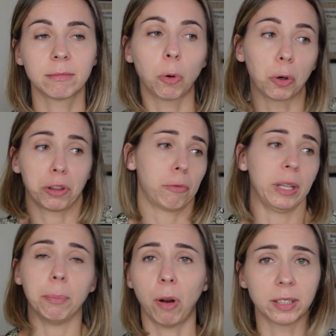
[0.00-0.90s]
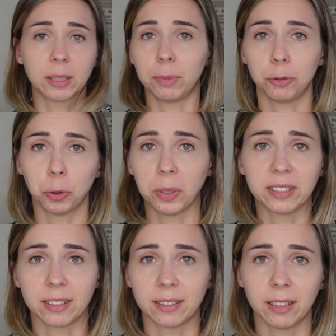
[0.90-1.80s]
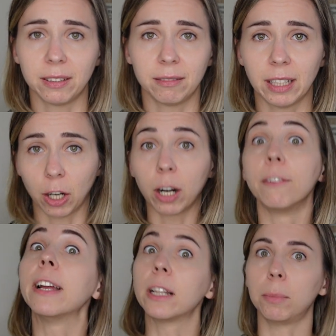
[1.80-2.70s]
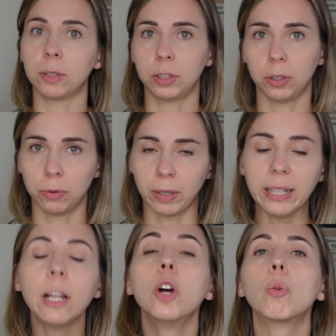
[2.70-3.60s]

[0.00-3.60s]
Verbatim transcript: or three possible choices that, that are available to you, right?